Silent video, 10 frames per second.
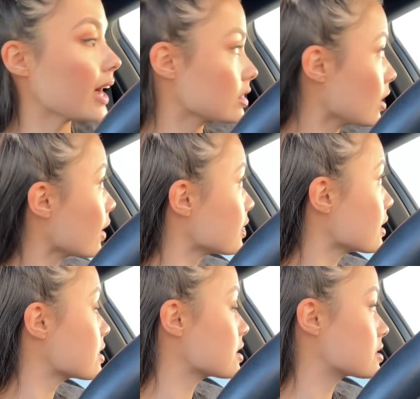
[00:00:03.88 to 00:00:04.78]
I thought
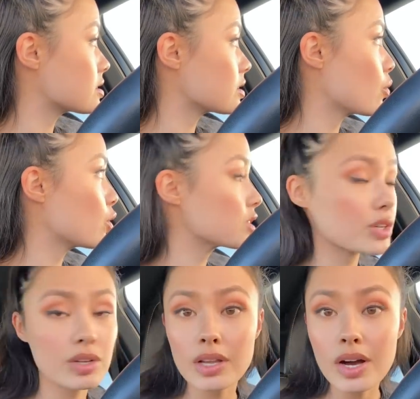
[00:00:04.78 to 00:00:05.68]
that this was
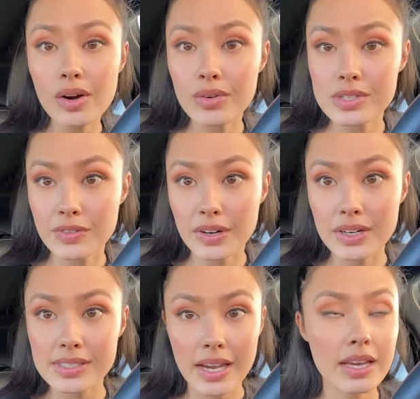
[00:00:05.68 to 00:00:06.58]
closed for
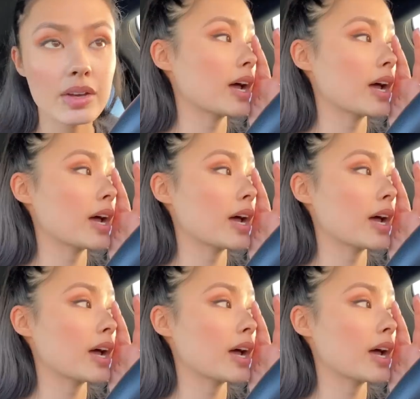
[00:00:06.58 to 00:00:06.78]
a second.